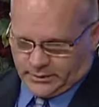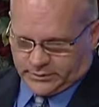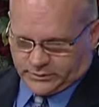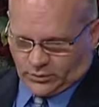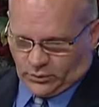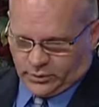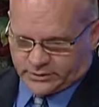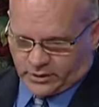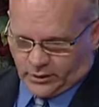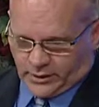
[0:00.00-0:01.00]
So
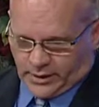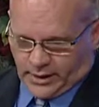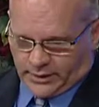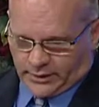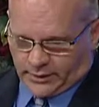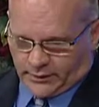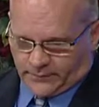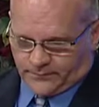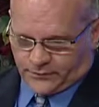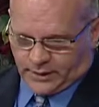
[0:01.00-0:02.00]
what's going on
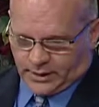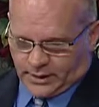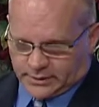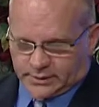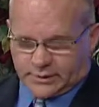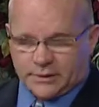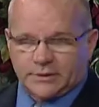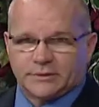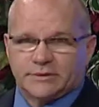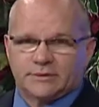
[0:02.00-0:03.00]
here? And
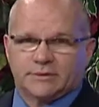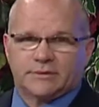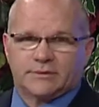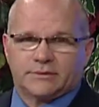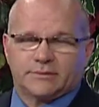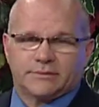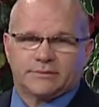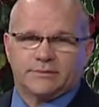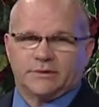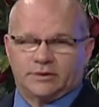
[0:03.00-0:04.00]
this
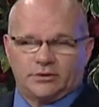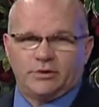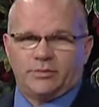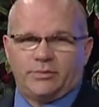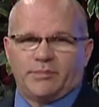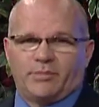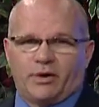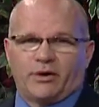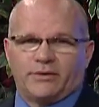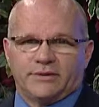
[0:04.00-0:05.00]
could be
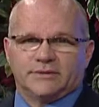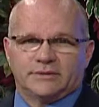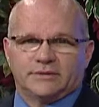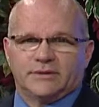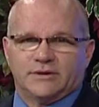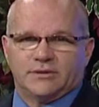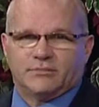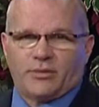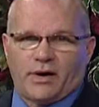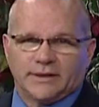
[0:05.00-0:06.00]
part of this decision
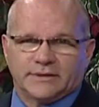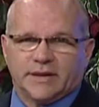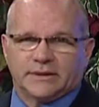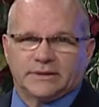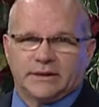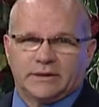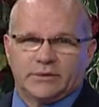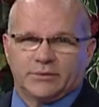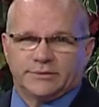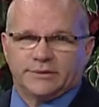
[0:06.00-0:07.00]
process, that
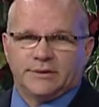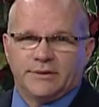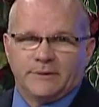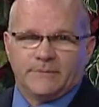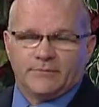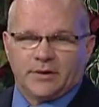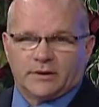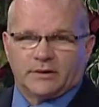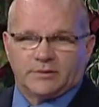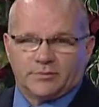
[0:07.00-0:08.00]
there was a
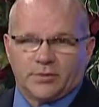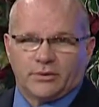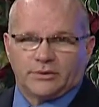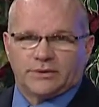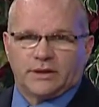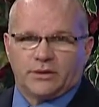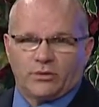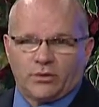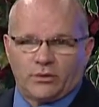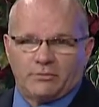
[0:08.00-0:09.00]
conspiracy in
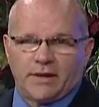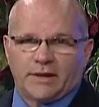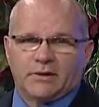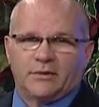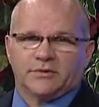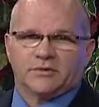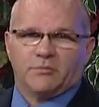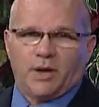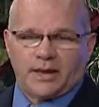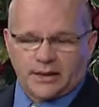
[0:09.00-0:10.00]
order to make all this
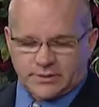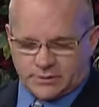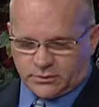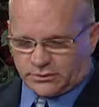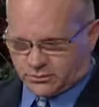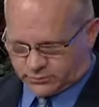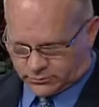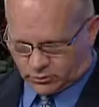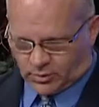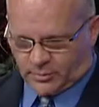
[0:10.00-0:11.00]
money to
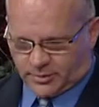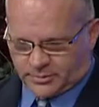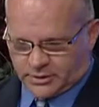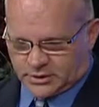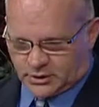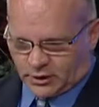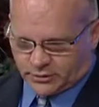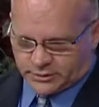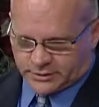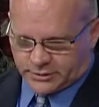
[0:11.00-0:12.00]
drum up these
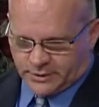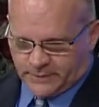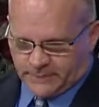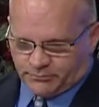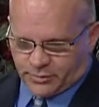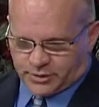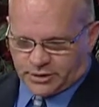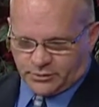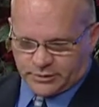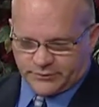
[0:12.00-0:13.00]
charges. But
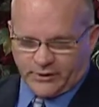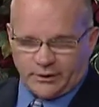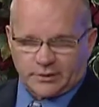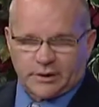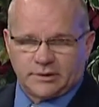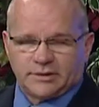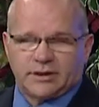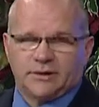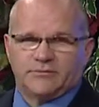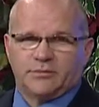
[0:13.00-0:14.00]
she was found
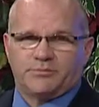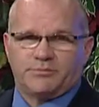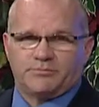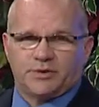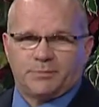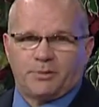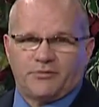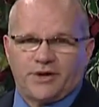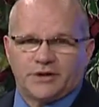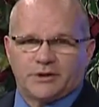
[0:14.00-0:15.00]
guilty of
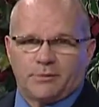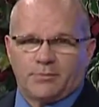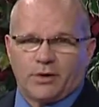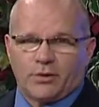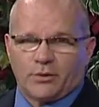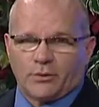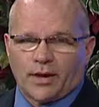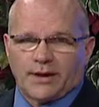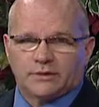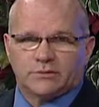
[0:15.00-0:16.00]
deprivation of parental
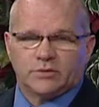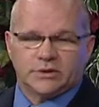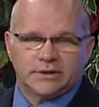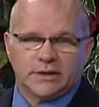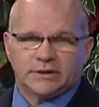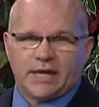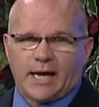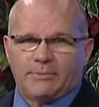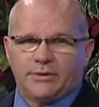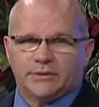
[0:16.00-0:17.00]
rights, which does
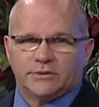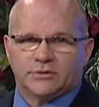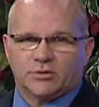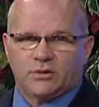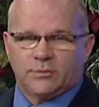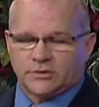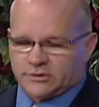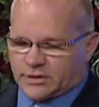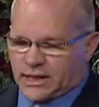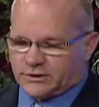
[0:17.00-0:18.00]
happen. It's a criminal
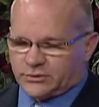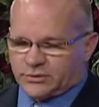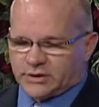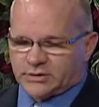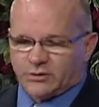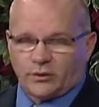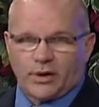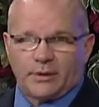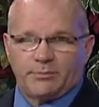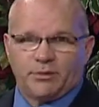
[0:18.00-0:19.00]
statute,
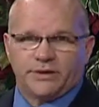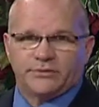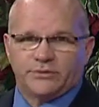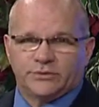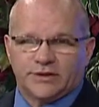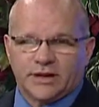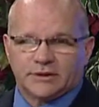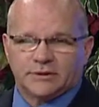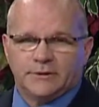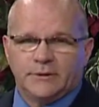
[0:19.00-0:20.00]

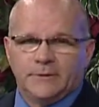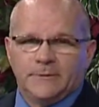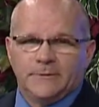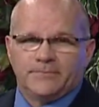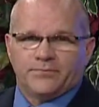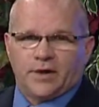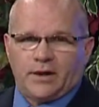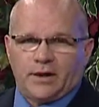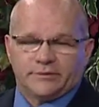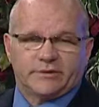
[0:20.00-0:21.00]
609.26.
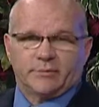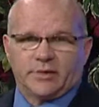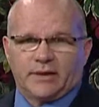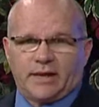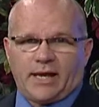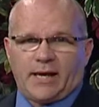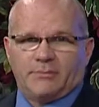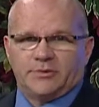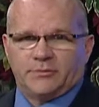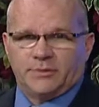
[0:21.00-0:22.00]
It's something that
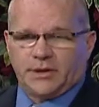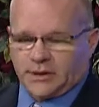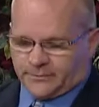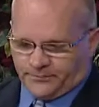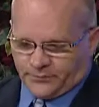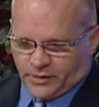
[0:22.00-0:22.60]
happened to me.